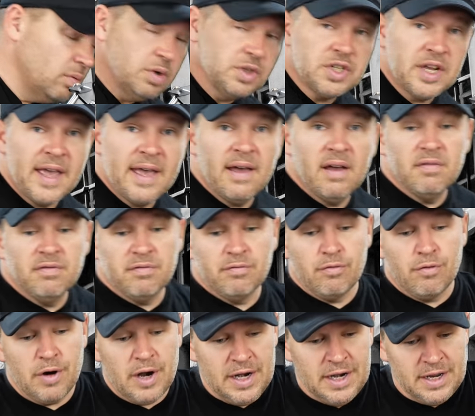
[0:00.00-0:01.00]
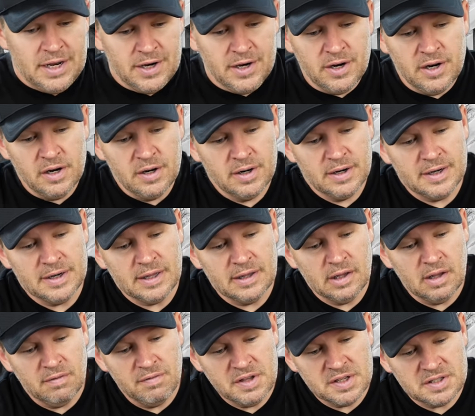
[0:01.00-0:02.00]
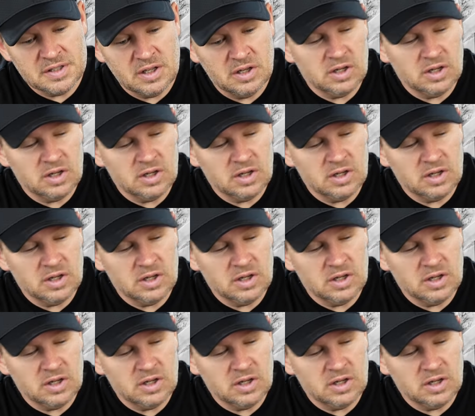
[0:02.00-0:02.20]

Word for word: which I have right here. And I love this